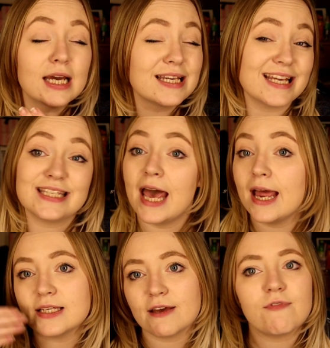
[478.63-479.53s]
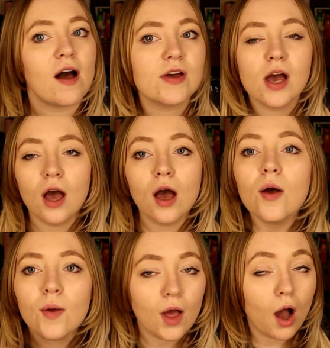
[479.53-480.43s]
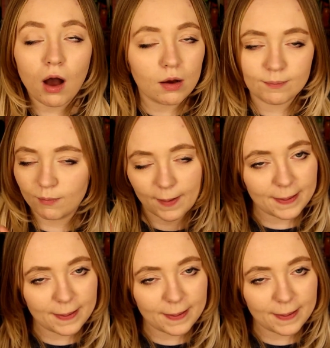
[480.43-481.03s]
day 10, day 5. My